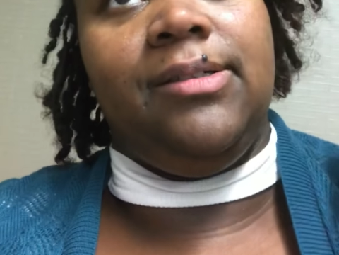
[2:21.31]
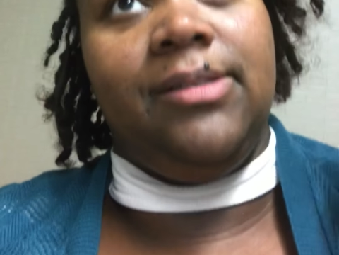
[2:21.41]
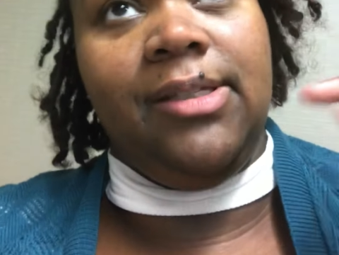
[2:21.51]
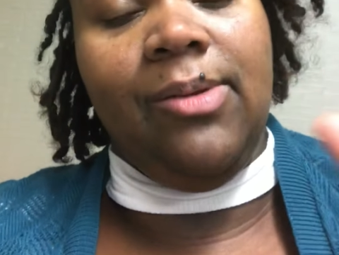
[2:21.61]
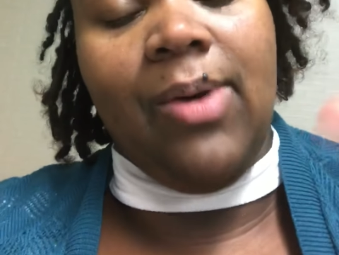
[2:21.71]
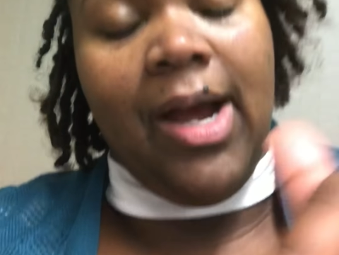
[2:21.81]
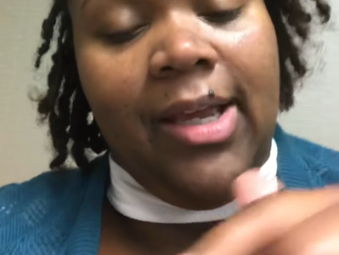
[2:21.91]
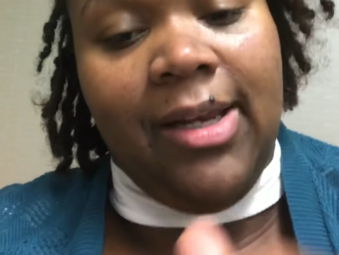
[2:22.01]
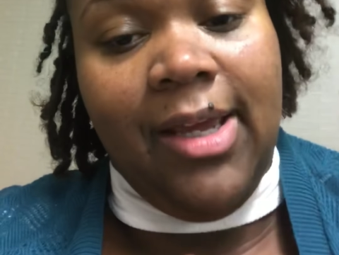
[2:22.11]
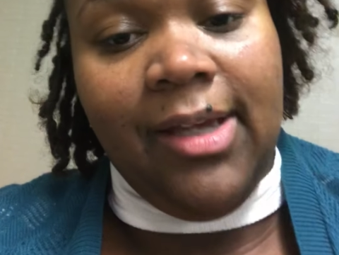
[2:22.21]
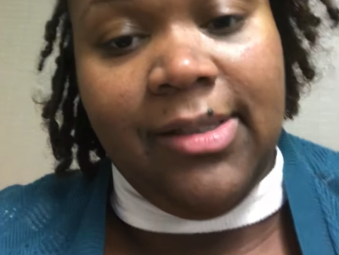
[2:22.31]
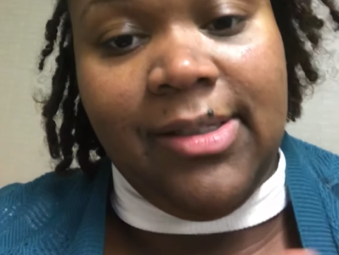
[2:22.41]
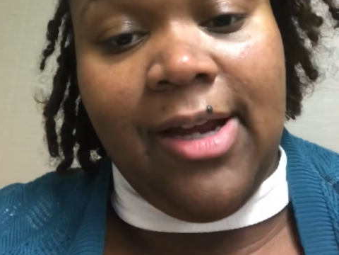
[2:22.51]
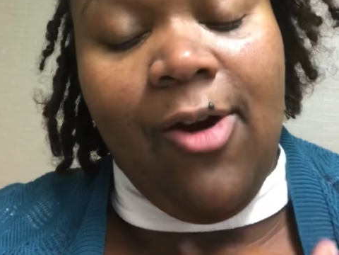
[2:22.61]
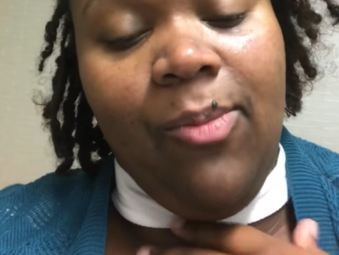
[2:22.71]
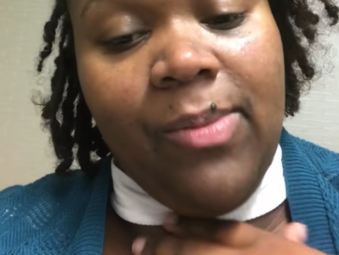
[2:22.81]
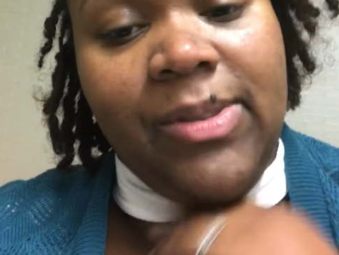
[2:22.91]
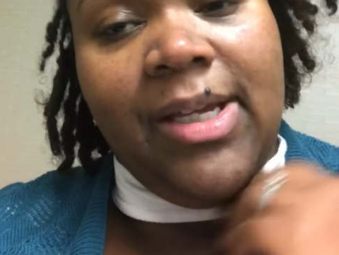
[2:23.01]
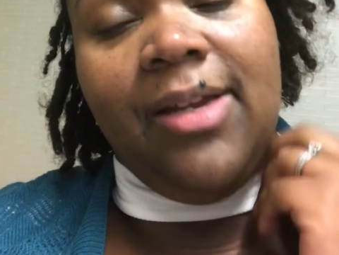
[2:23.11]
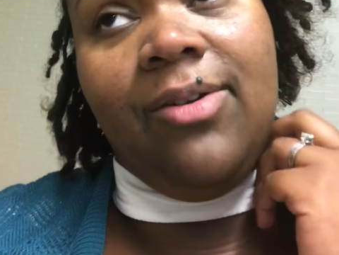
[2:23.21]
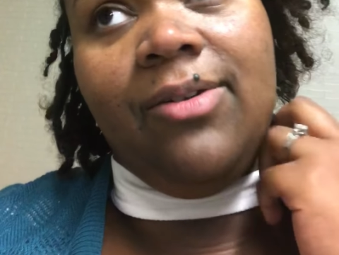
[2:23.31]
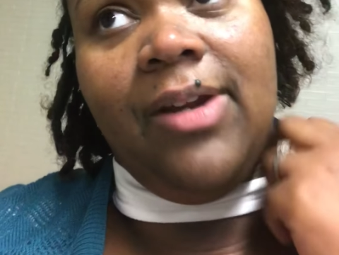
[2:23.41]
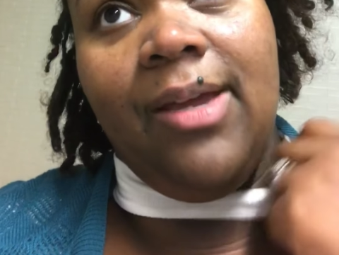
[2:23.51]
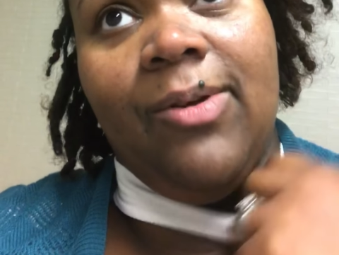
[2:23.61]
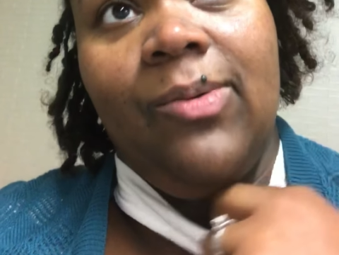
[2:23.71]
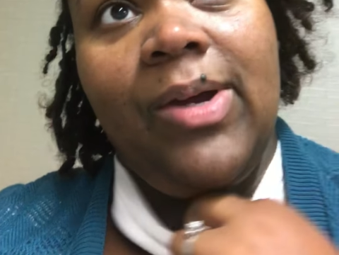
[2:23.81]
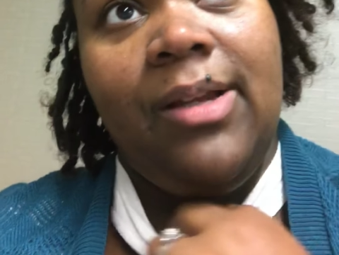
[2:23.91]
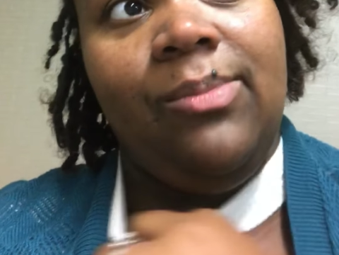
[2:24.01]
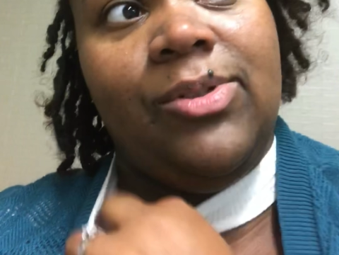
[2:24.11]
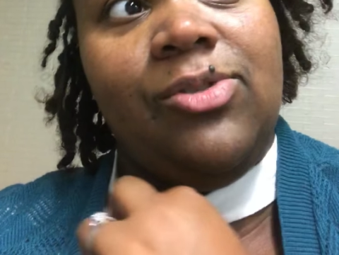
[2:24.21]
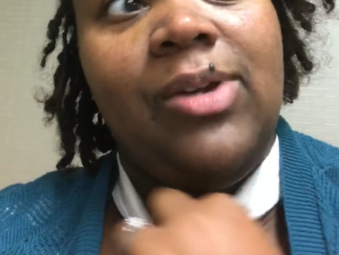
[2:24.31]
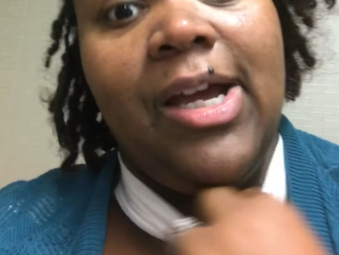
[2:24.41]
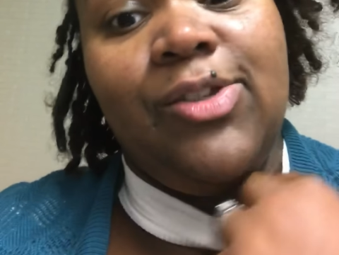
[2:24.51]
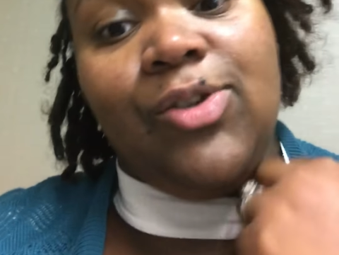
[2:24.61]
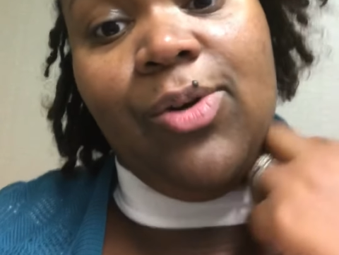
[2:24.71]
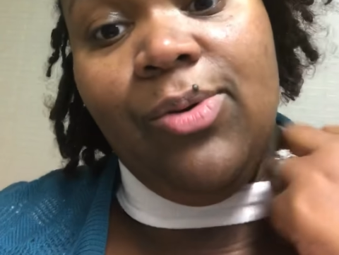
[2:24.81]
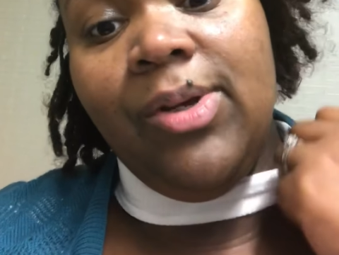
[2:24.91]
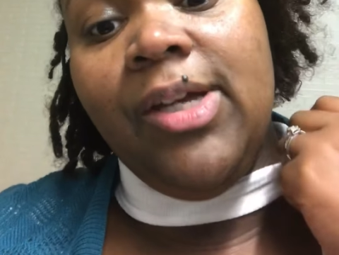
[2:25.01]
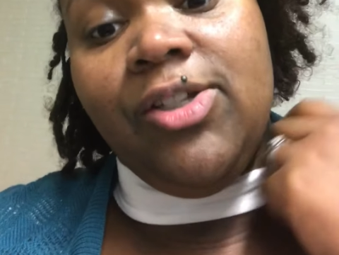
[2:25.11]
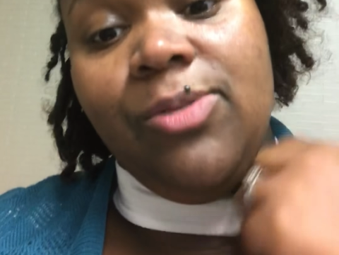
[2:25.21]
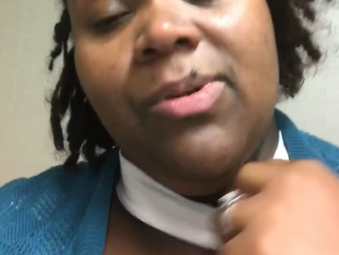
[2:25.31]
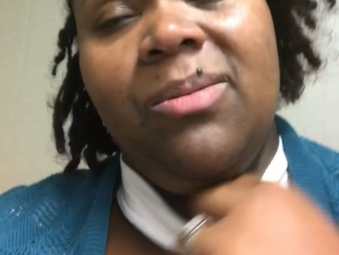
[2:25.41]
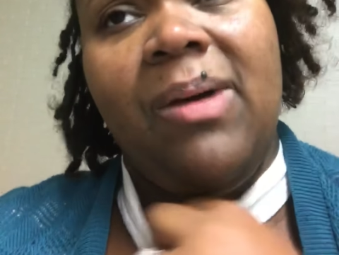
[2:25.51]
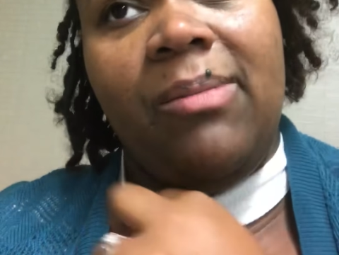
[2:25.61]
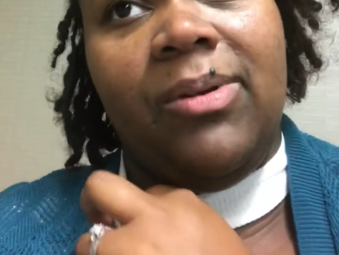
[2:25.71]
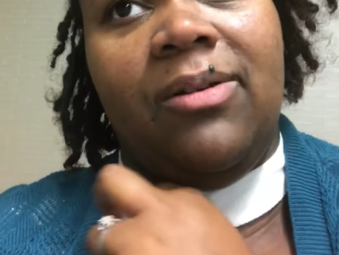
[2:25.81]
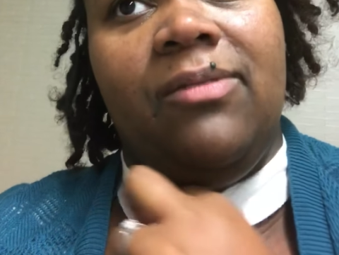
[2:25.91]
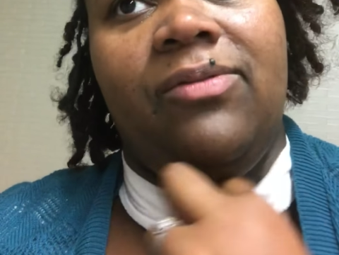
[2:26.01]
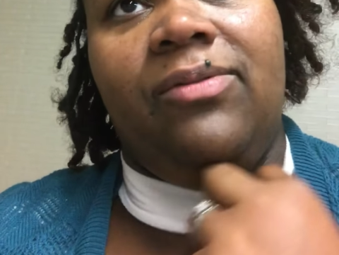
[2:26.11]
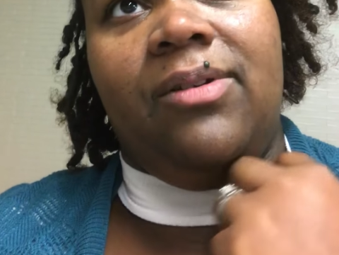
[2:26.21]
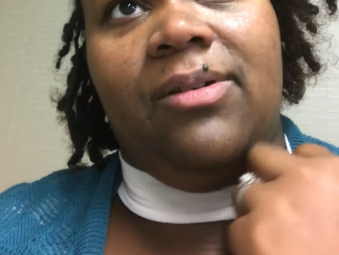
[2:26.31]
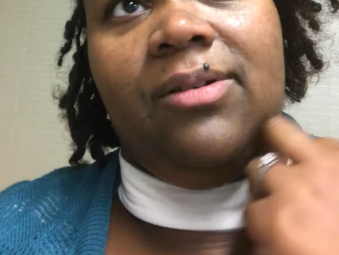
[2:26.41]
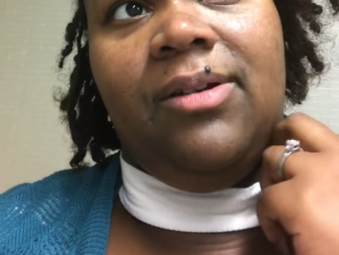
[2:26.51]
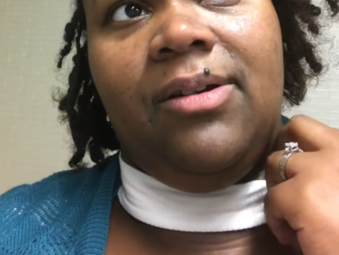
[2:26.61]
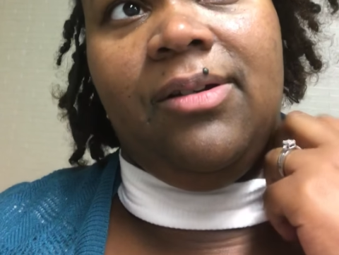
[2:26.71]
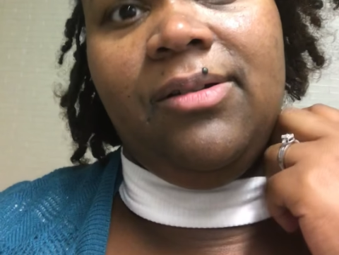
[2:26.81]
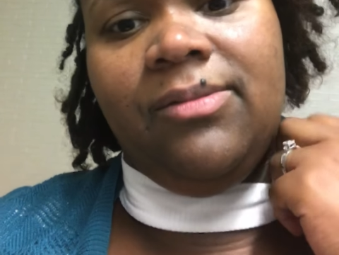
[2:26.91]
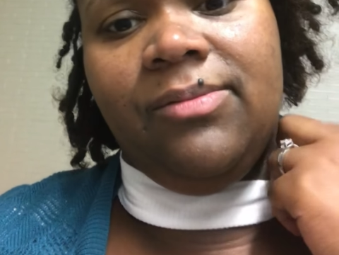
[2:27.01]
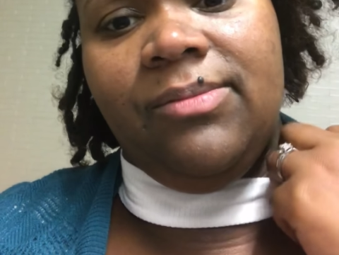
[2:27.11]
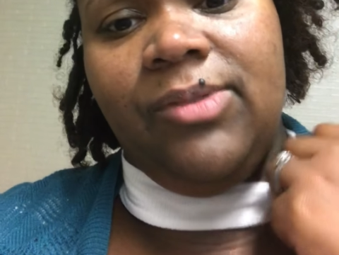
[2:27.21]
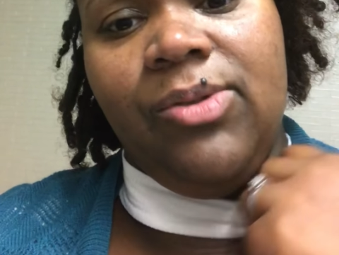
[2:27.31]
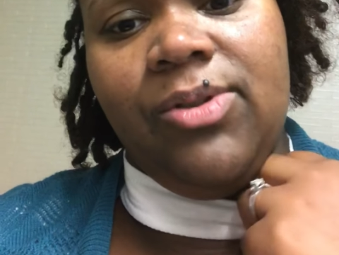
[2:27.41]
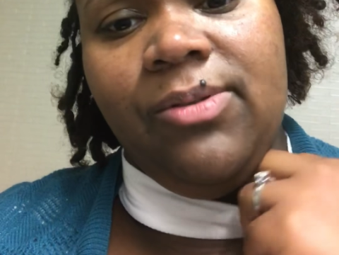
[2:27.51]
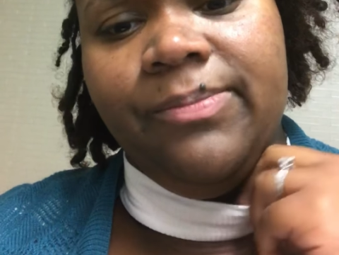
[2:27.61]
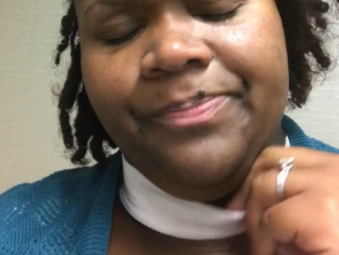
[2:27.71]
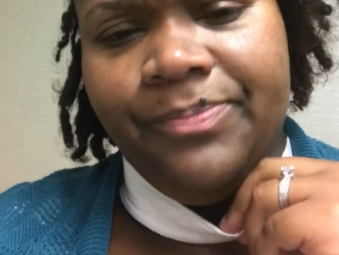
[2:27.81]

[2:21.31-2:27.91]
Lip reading: DYNX, and I hope I'm saying her name correctly, but you guys know she's pretty popular on YouTube,